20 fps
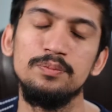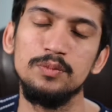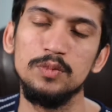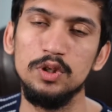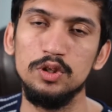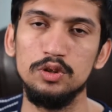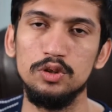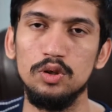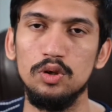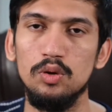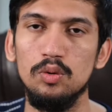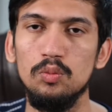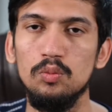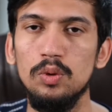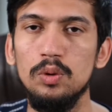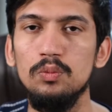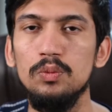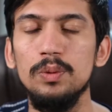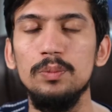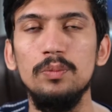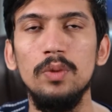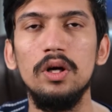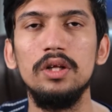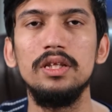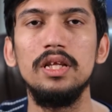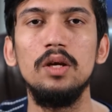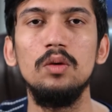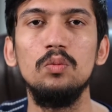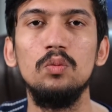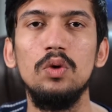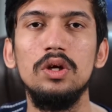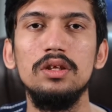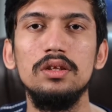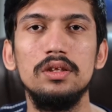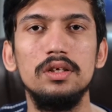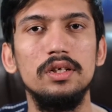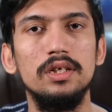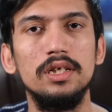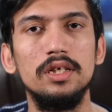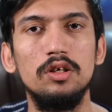So when we bought that
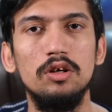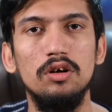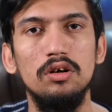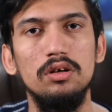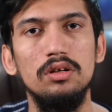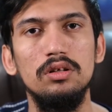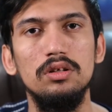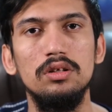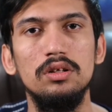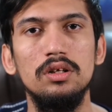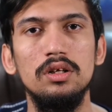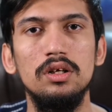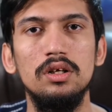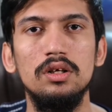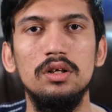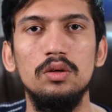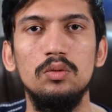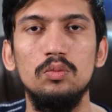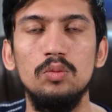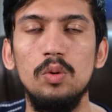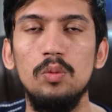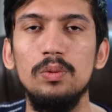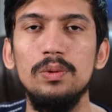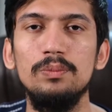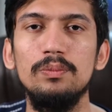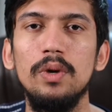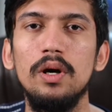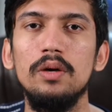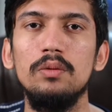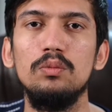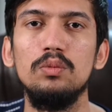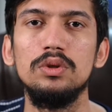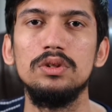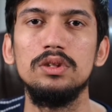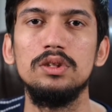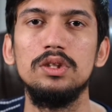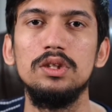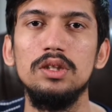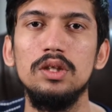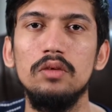130 call, what we bought was
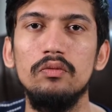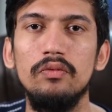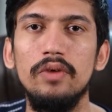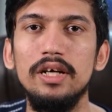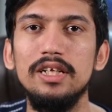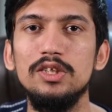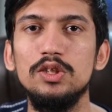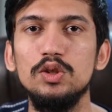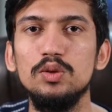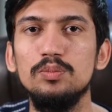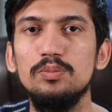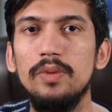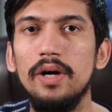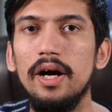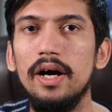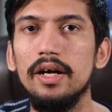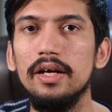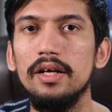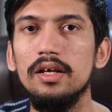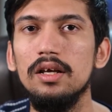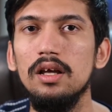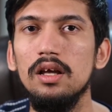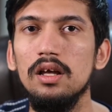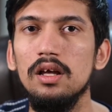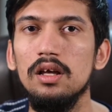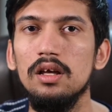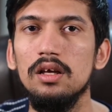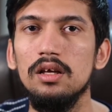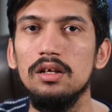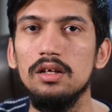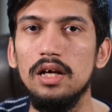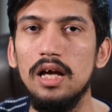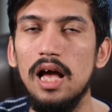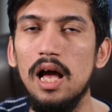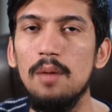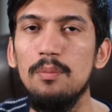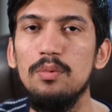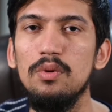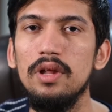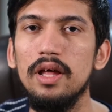the right to buy
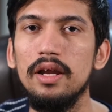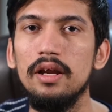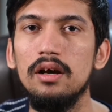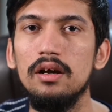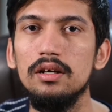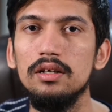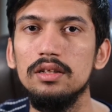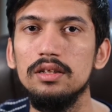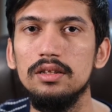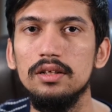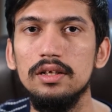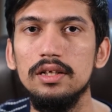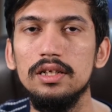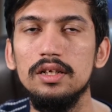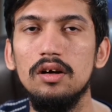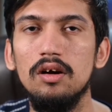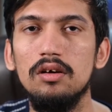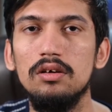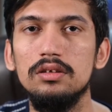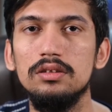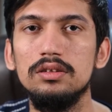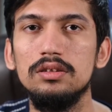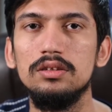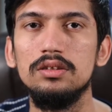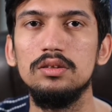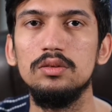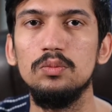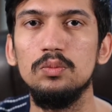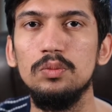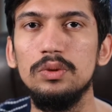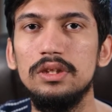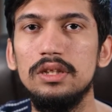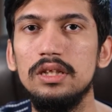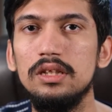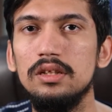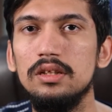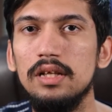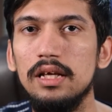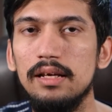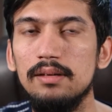Apple at $130
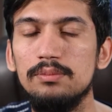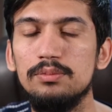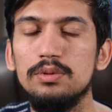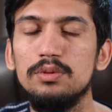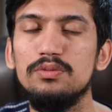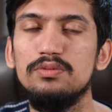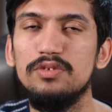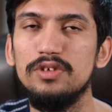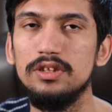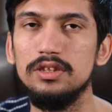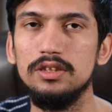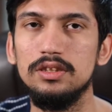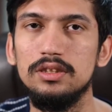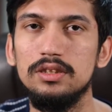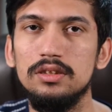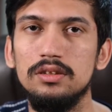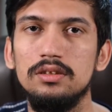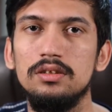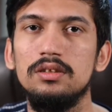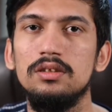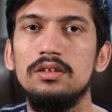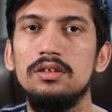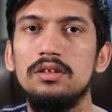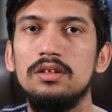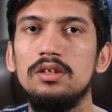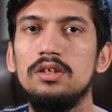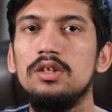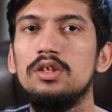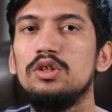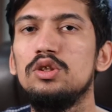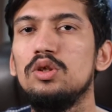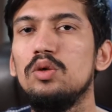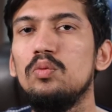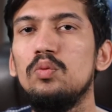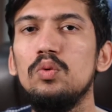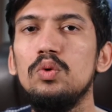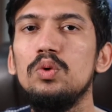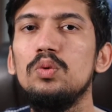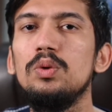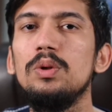within April 1st. So
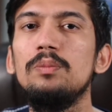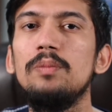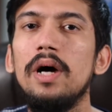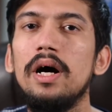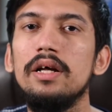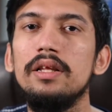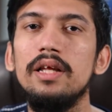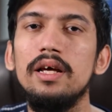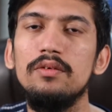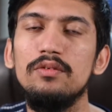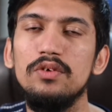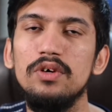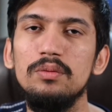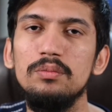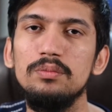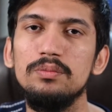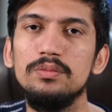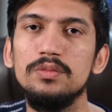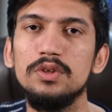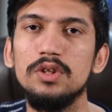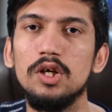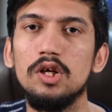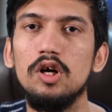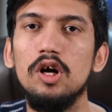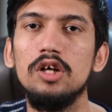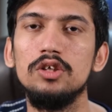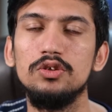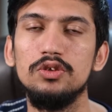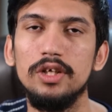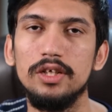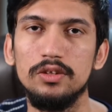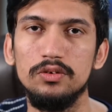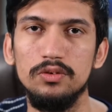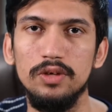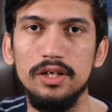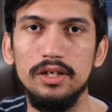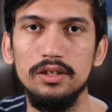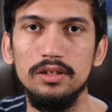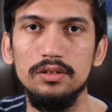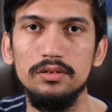who do we buy that from? The contract
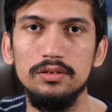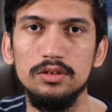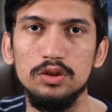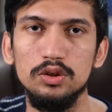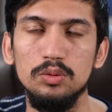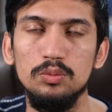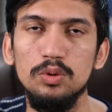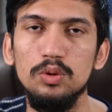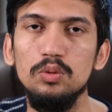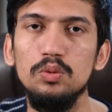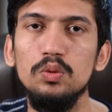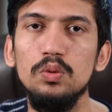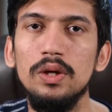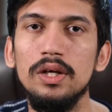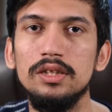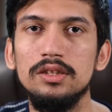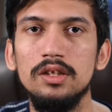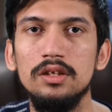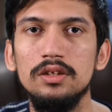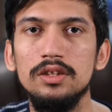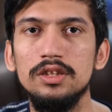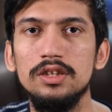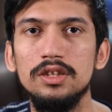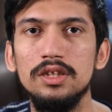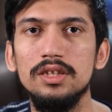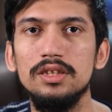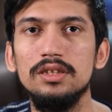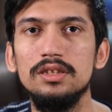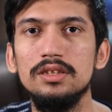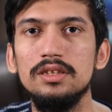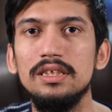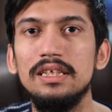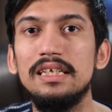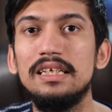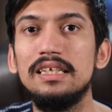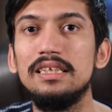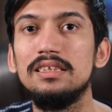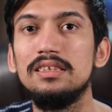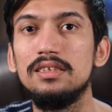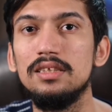writer. Someone who has 100 shares, he
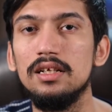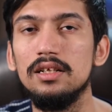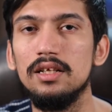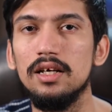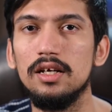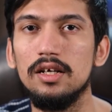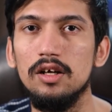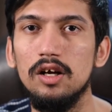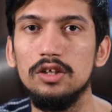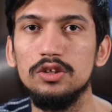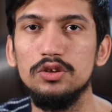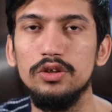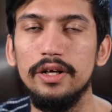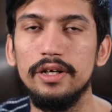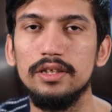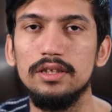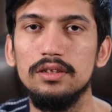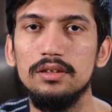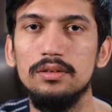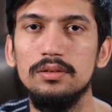can sell that contract.